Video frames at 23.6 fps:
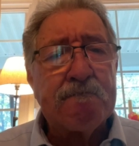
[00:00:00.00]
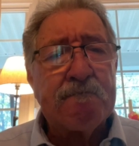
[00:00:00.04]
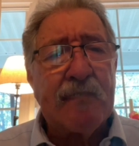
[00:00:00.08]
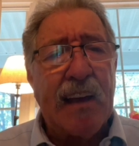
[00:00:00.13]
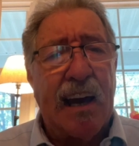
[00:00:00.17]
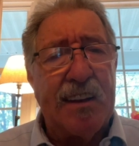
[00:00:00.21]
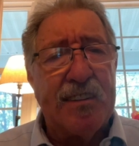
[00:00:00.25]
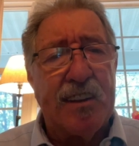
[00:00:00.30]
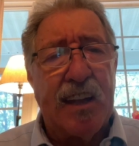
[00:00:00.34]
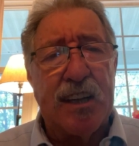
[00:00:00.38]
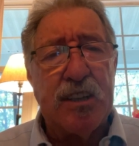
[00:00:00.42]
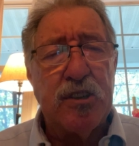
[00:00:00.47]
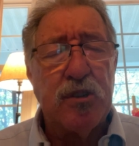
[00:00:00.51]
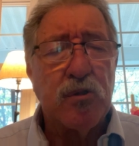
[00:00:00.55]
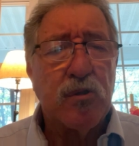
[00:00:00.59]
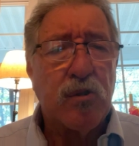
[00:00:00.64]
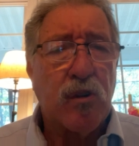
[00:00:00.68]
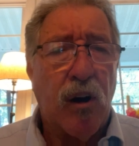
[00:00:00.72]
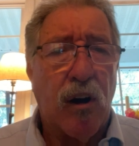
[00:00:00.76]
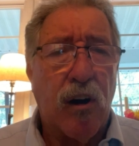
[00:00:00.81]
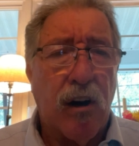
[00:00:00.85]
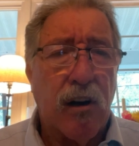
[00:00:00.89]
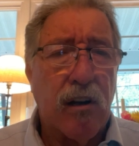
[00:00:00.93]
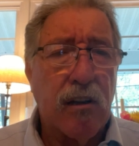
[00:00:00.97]
and then you
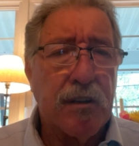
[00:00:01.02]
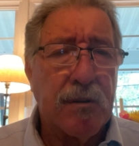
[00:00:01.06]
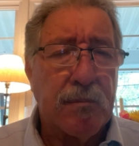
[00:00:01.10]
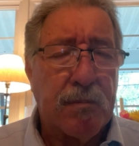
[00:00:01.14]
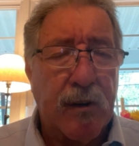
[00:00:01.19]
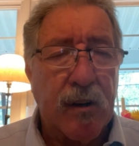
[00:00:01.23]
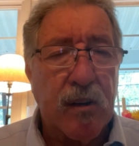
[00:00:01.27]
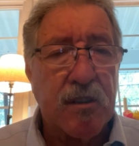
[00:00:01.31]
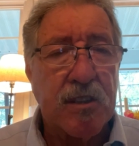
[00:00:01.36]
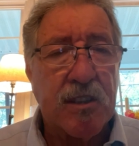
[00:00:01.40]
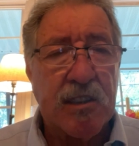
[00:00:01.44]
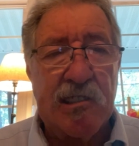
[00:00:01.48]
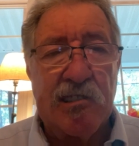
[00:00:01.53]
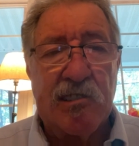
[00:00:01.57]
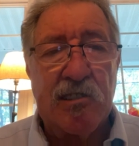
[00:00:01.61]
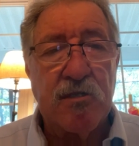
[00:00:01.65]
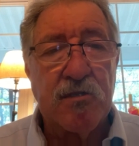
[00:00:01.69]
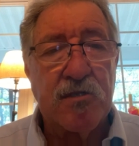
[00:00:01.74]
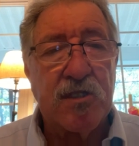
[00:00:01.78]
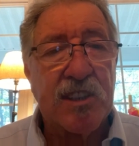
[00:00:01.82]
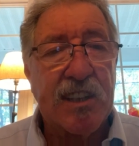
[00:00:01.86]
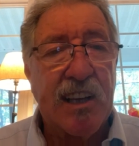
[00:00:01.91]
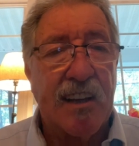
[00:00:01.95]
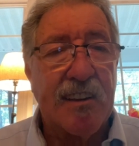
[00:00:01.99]
call the person
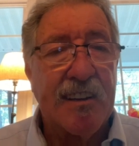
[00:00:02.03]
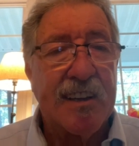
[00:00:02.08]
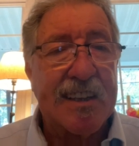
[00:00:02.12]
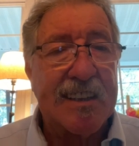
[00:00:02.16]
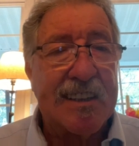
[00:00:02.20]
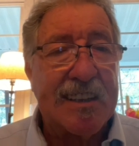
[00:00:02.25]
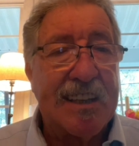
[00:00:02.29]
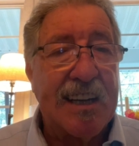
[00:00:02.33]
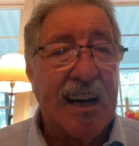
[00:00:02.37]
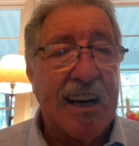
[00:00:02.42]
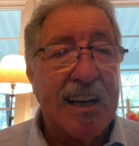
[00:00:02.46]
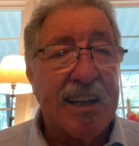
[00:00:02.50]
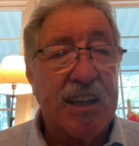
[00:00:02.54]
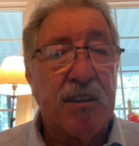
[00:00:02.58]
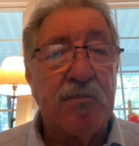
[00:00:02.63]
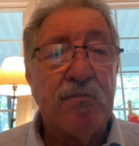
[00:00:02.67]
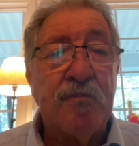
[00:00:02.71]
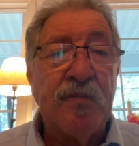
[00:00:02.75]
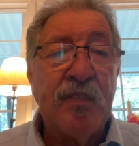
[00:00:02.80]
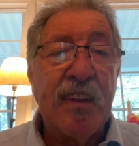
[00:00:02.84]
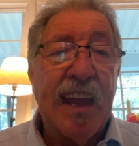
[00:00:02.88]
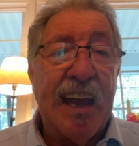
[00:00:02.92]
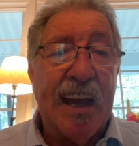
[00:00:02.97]
who's selling the item